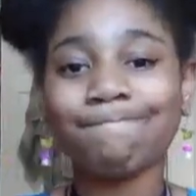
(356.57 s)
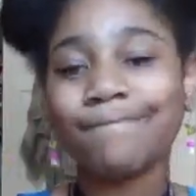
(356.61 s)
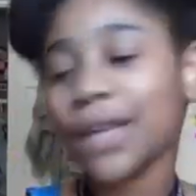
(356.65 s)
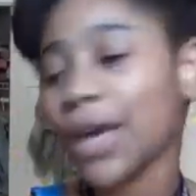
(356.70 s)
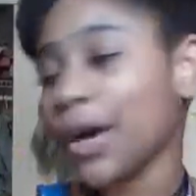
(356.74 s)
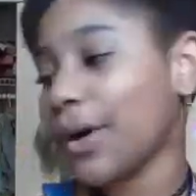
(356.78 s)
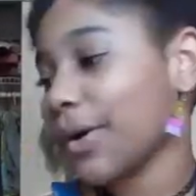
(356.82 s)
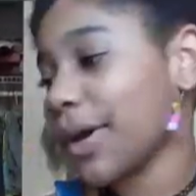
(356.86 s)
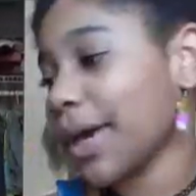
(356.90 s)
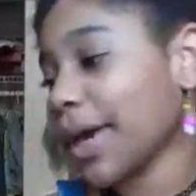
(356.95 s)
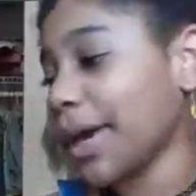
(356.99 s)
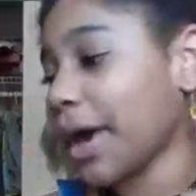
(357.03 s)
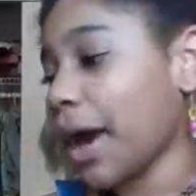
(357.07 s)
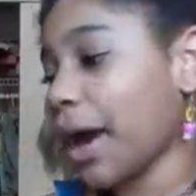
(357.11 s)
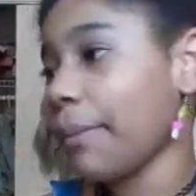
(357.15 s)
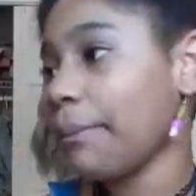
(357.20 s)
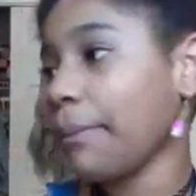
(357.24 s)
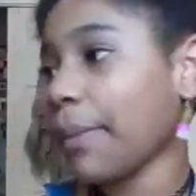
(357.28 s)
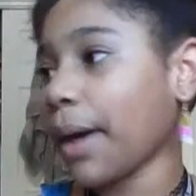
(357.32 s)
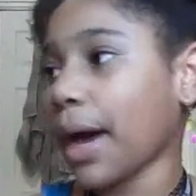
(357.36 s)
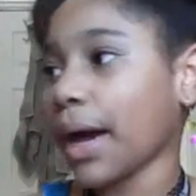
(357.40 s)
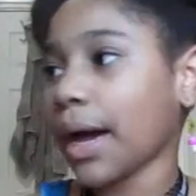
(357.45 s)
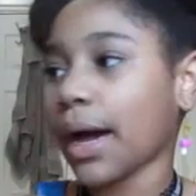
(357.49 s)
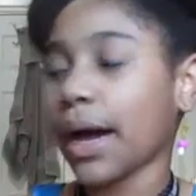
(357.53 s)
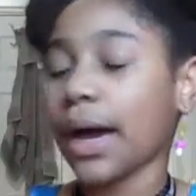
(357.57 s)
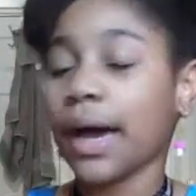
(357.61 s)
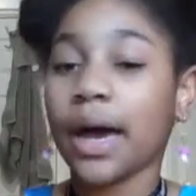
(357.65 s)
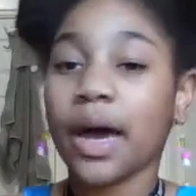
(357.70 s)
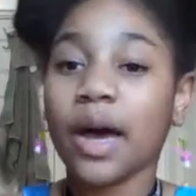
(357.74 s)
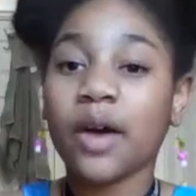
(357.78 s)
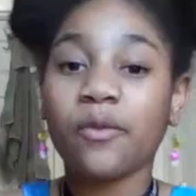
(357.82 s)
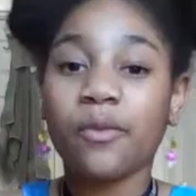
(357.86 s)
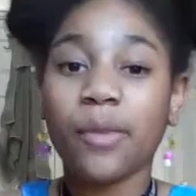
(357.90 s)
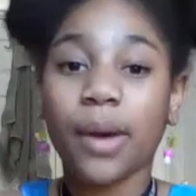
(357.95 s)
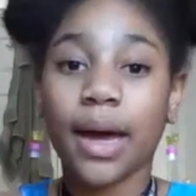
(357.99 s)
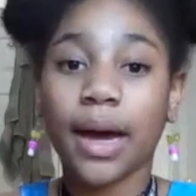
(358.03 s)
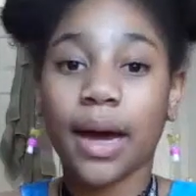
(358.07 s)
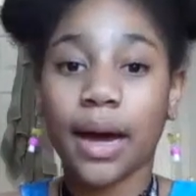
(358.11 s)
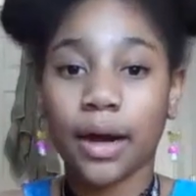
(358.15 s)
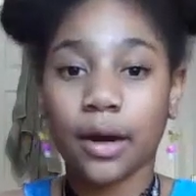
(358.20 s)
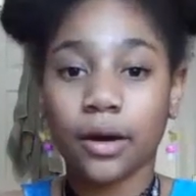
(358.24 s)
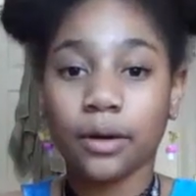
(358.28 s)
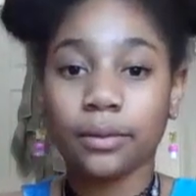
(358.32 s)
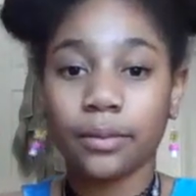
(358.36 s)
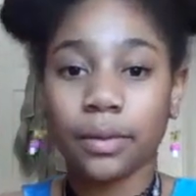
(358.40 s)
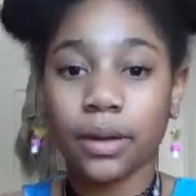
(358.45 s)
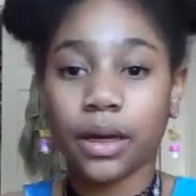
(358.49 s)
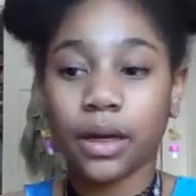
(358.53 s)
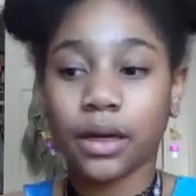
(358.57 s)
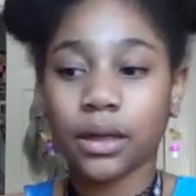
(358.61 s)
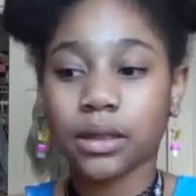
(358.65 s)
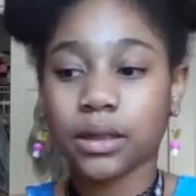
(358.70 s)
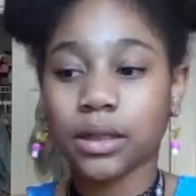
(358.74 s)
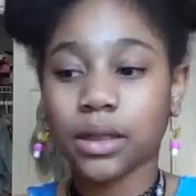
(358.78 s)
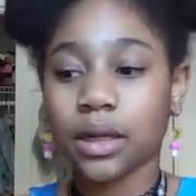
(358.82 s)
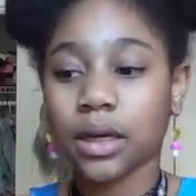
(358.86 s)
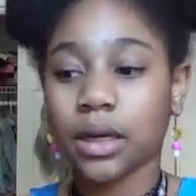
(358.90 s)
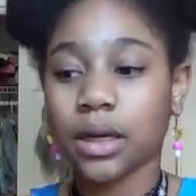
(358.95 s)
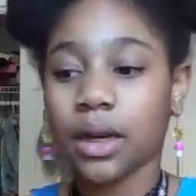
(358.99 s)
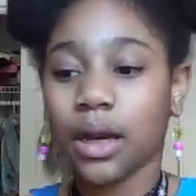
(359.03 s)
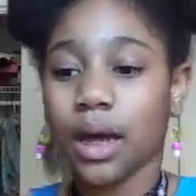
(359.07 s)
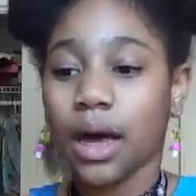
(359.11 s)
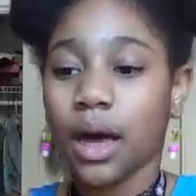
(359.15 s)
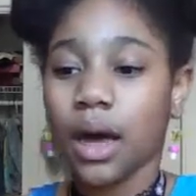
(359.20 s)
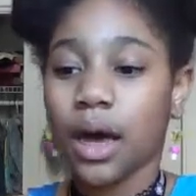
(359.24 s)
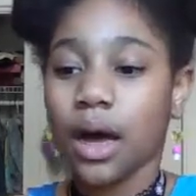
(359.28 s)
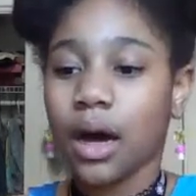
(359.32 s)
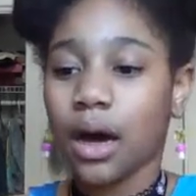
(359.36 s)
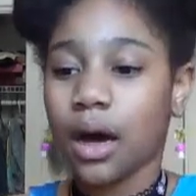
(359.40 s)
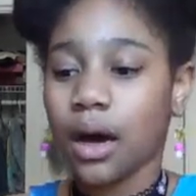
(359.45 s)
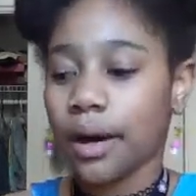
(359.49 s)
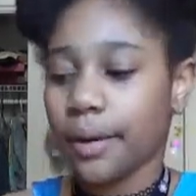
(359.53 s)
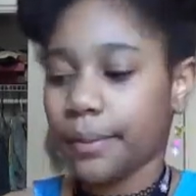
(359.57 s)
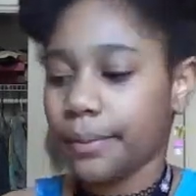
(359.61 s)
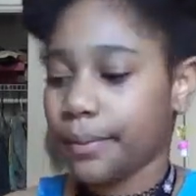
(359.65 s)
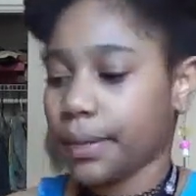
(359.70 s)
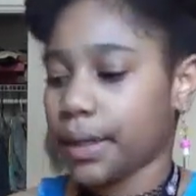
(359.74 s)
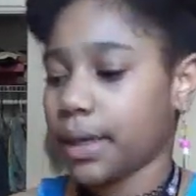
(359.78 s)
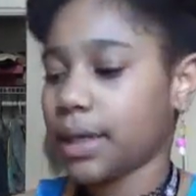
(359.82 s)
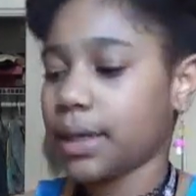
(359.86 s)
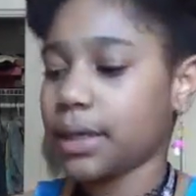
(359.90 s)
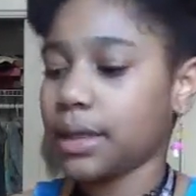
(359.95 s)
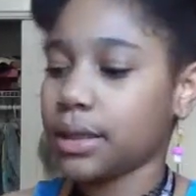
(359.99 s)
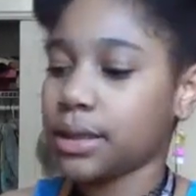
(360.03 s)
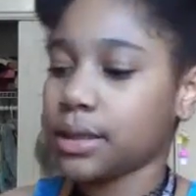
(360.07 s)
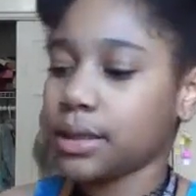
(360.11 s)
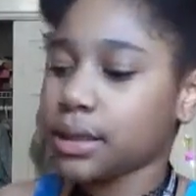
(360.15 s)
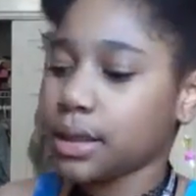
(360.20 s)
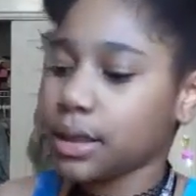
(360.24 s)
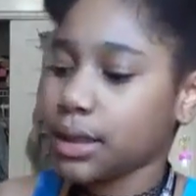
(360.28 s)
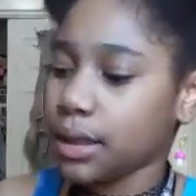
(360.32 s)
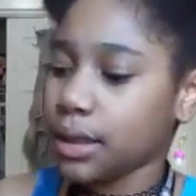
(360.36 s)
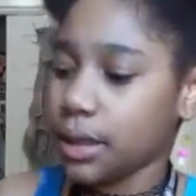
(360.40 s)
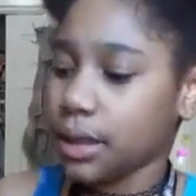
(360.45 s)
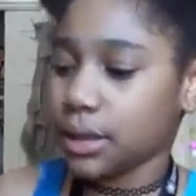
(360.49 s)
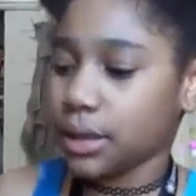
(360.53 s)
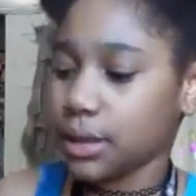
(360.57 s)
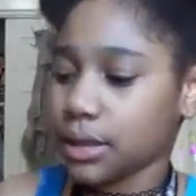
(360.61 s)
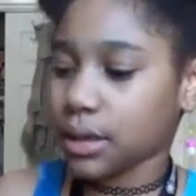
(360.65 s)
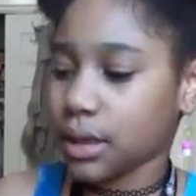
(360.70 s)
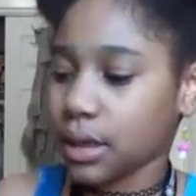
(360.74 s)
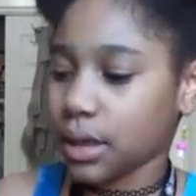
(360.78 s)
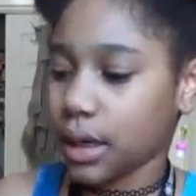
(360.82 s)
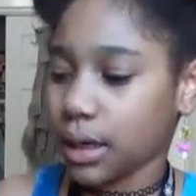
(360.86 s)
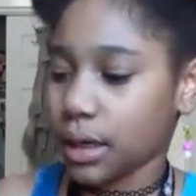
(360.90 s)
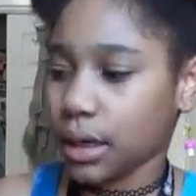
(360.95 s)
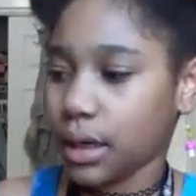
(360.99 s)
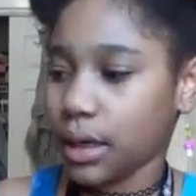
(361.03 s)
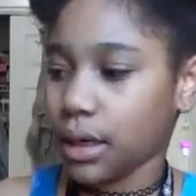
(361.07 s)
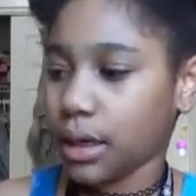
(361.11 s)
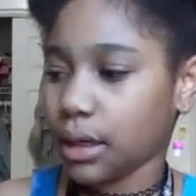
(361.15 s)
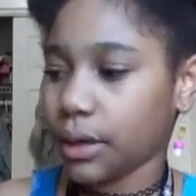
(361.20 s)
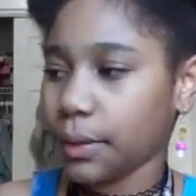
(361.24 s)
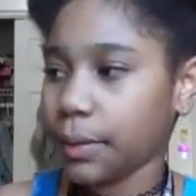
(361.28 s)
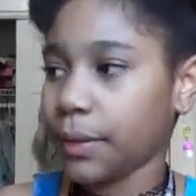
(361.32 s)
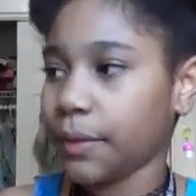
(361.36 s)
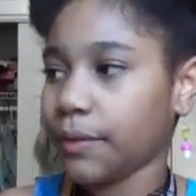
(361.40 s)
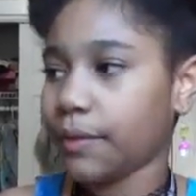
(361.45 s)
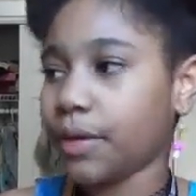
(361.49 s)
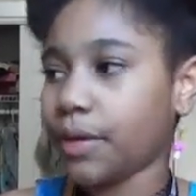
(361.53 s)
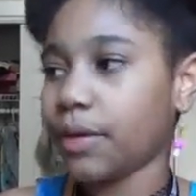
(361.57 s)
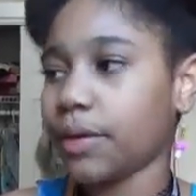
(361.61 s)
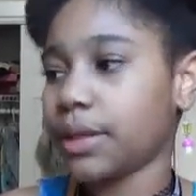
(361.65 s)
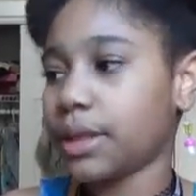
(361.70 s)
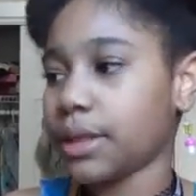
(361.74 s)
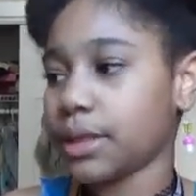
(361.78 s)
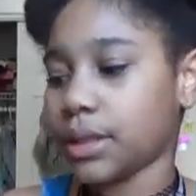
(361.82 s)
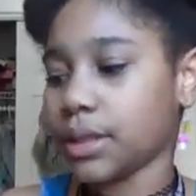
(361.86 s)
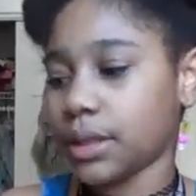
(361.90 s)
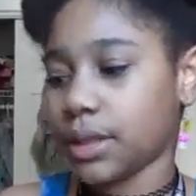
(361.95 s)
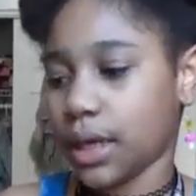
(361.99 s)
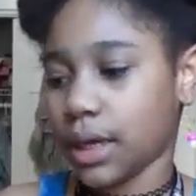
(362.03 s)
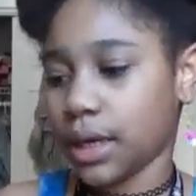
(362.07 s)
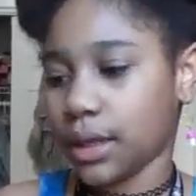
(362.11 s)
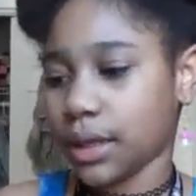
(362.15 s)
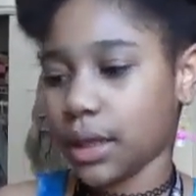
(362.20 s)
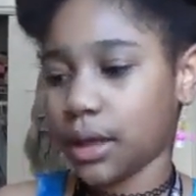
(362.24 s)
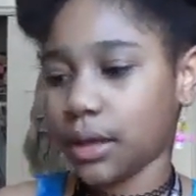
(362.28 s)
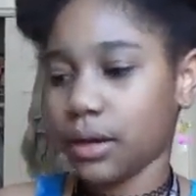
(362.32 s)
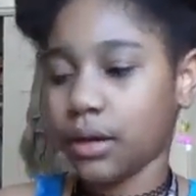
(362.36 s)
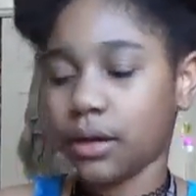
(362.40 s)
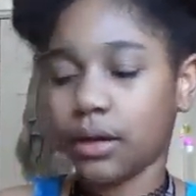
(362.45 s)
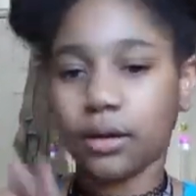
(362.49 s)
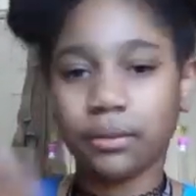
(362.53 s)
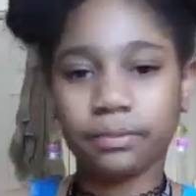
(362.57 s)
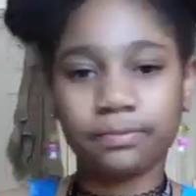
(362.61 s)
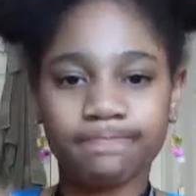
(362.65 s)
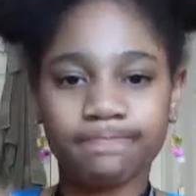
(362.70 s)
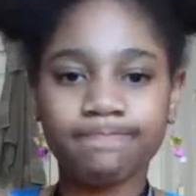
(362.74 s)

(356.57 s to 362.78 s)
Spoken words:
Okay, I'm back. I have my iron plugged in because it's gotta heat up, even though it doesn't take that long.